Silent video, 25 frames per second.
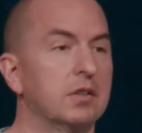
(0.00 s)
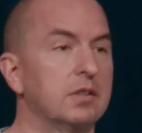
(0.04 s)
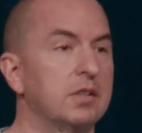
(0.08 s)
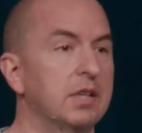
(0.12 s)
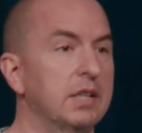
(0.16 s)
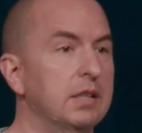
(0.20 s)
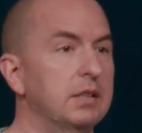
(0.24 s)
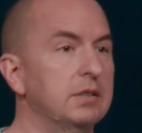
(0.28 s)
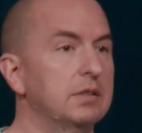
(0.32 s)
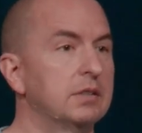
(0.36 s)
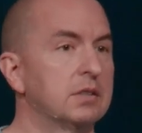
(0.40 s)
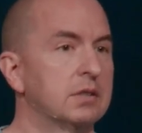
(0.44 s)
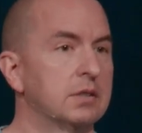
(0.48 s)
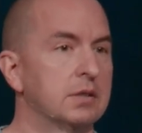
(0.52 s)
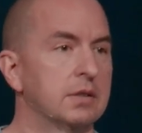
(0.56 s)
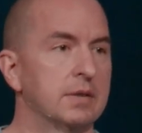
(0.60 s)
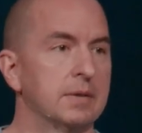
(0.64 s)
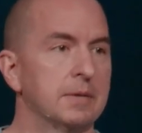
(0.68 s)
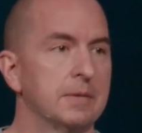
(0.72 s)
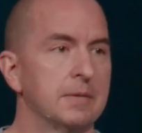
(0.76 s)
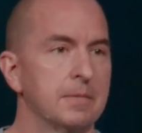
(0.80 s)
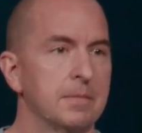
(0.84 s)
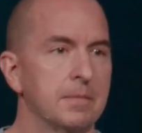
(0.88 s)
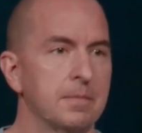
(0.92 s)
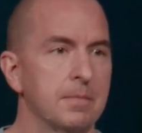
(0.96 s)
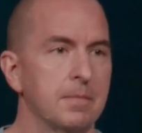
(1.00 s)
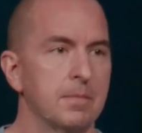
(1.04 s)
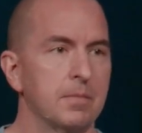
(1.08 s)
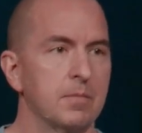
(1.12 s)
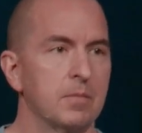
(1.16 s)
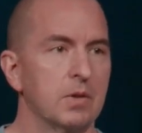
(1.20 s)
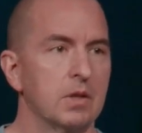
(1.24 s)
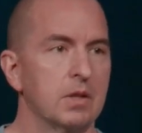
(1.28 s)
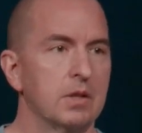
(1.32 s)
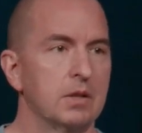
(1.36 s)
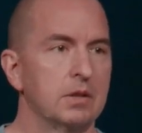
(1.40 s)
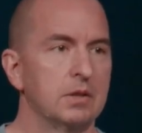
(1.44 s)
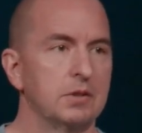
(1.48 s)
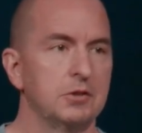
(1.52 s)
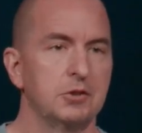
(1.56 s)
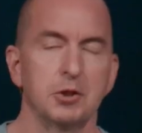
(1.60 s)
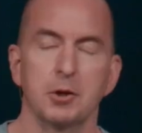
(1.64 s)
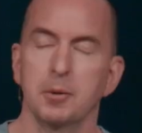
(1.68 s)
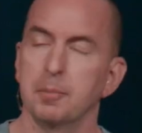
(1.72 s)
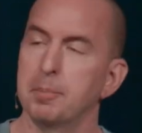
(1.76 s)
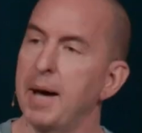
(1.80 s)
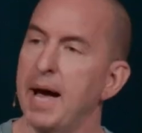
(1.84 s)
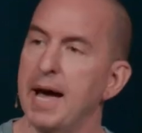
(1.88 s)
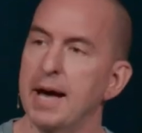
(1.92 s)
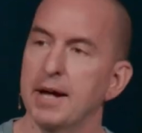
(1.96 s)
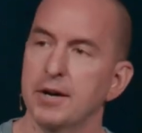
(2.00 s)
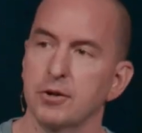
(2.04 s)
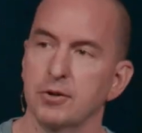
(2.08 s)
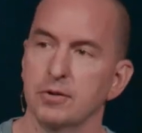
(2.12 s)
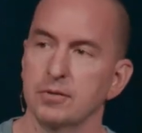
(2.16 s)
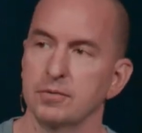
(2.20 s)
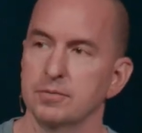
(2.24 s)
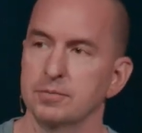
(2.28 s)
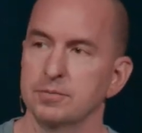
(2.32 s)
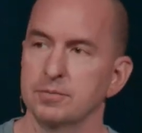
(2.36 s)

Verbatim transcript: leads to a pattern.